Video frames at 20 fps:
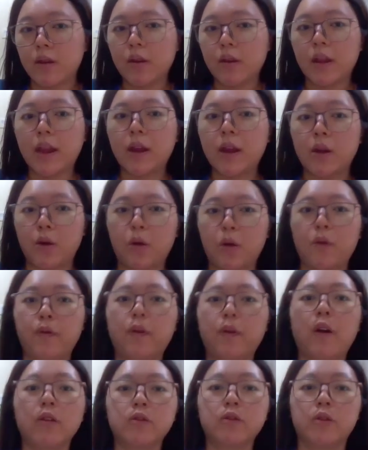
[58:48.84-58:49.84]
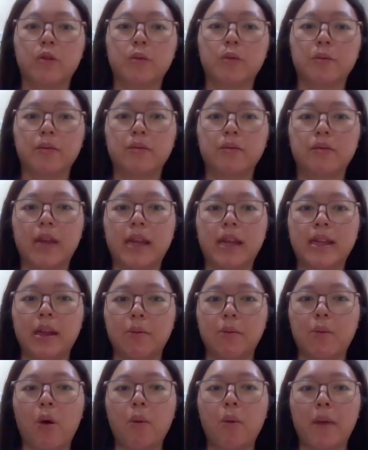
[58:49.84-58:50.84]
You think the old folks home, they
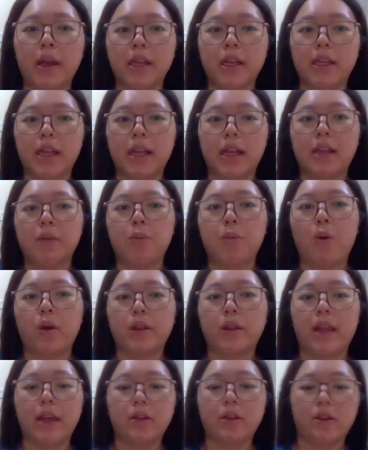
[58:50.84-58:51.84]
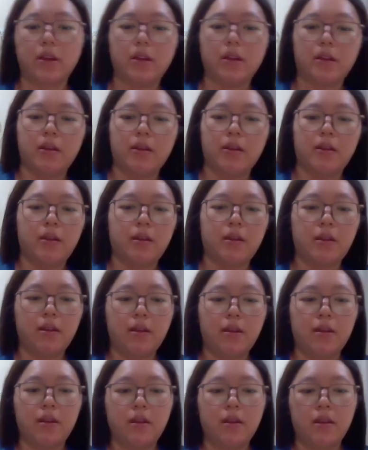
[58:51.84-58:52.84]
need more money, they need more attention.
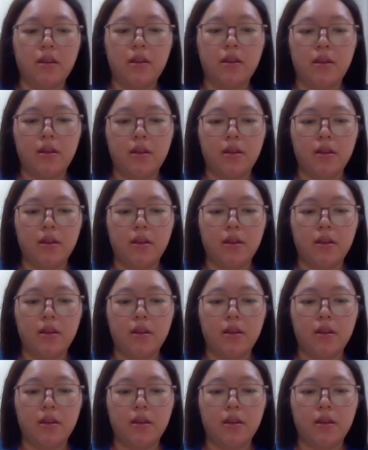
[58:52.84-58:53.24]
Yeah,